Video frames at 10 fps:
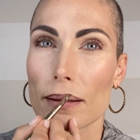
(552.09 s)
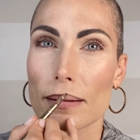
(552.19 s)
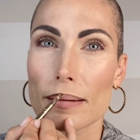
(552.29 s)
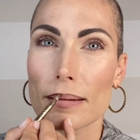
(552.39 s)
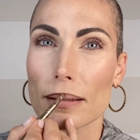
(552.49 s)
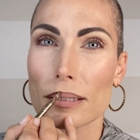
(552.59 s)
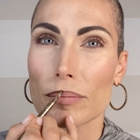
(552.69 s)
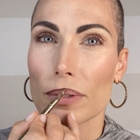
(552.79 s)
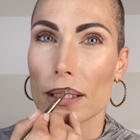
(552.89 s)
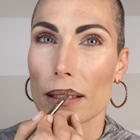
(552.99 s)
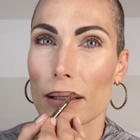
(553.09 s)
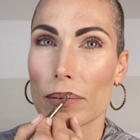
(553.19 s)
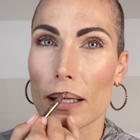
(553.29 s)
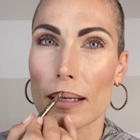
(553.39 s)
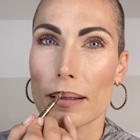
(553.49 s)
Such a pretty
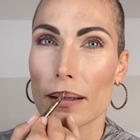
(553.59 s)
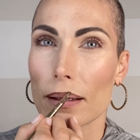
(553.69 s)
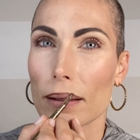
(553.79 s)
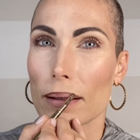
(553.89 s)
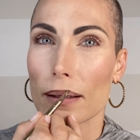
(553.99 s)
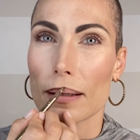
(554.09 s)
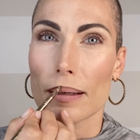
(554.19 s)
lip liner color.